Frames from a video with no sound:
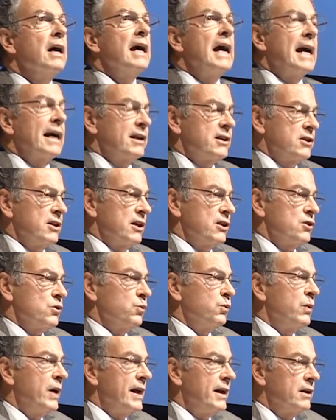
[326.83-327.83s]

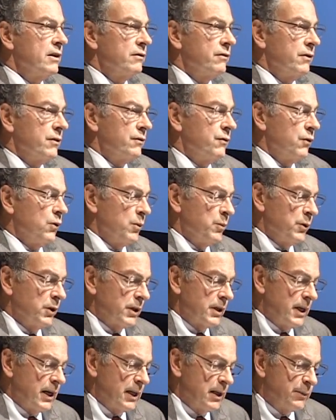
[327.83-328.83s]
excess weight of the formal
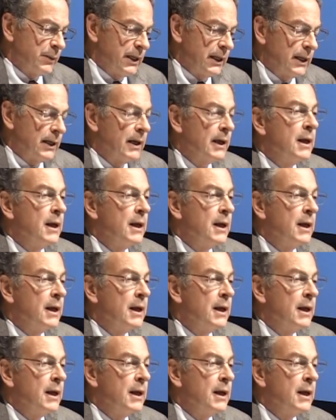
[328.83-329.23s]
economy.